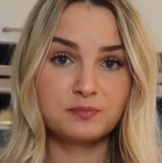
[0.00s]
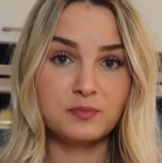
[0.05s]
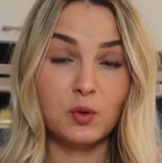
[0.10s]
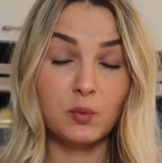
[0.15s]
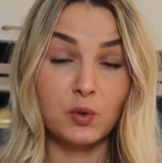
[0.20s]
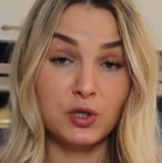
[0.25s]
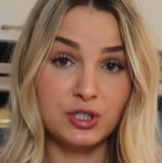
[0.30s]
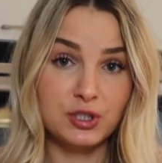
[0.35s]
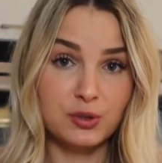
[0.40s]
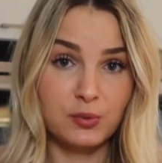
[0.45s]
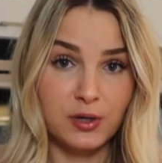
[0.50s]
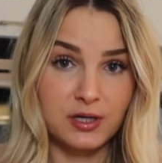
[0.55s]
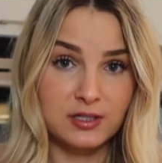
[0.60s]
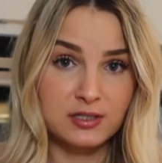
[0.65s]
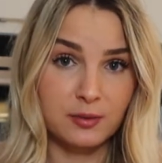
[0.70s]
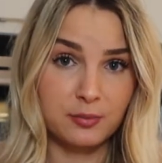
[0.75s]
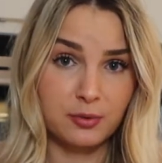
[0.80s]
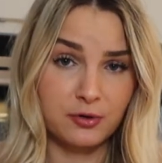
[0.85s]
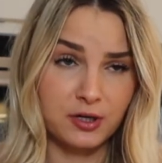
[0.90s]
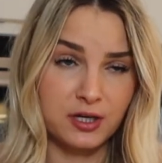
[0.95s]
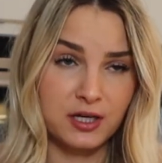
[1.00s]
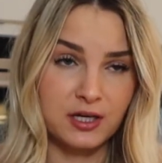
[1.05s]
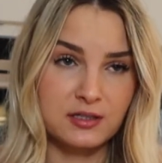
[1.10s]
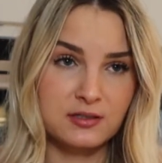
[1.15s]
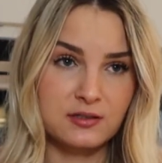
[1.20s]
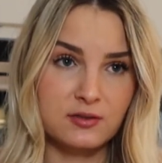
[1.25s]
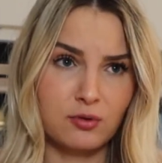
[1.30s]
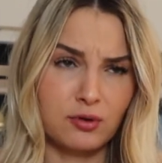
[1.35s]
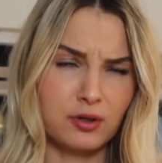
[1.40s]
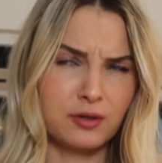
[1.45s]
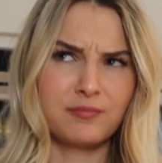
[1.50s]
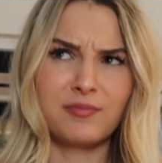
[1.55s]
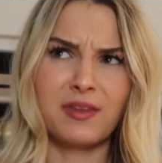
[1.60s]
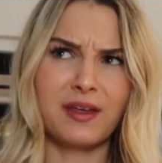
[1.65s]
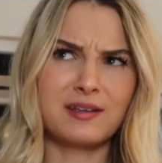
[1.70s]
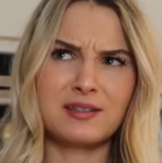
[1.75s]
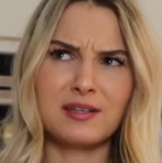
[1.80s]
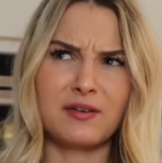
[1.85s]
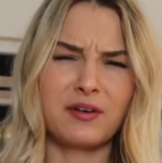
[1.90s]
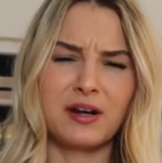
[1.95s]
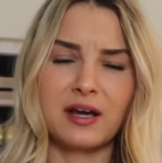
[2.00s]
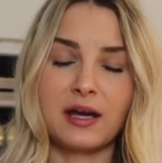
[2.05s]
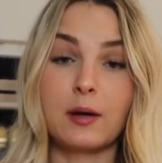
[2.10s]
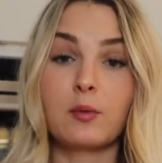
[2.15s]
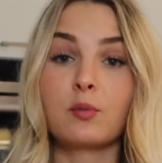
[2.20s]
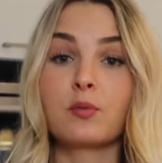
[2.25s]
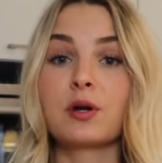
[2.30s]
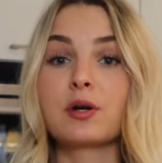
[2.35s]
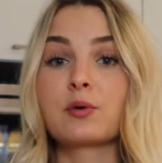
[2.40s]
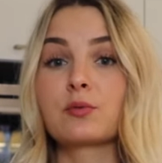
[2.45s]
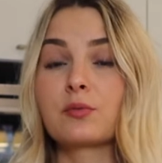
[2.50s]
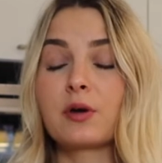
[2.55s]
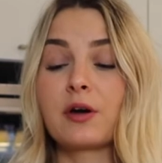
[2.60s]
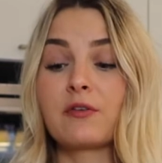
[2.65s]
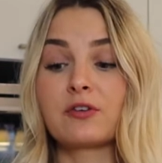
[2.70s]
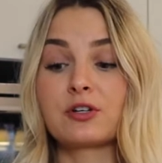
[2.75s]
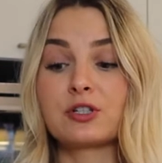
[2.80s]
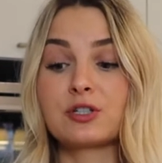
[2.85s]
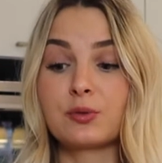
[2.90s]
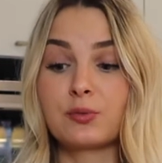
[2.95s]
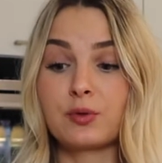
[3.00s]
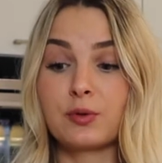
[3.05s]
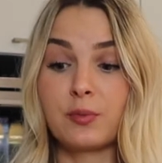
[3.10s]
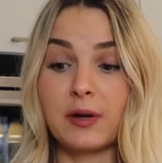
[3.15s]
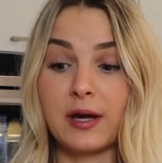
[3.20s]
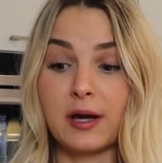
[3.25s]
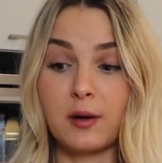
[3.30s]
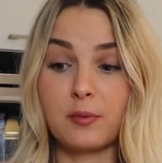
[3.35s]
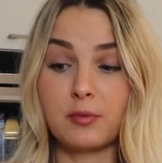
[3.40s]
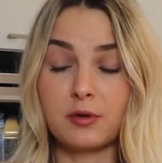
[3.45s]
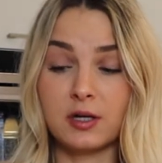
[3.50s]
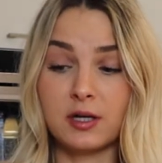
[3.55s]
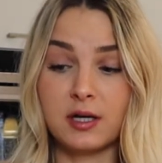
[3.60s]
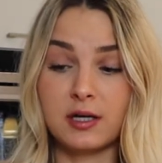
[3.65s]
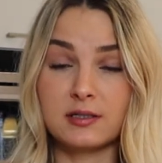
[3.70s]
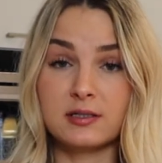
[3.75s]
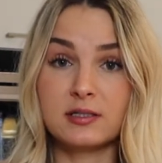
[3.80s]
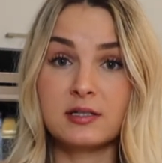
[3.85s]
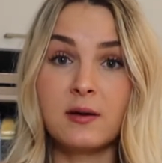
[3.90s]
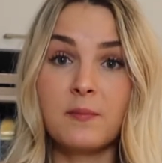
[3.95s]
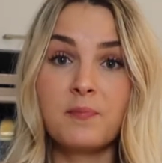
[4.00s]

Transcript: when she wakes up her kids, or like 7 a.m. whenever she would wake up her kids.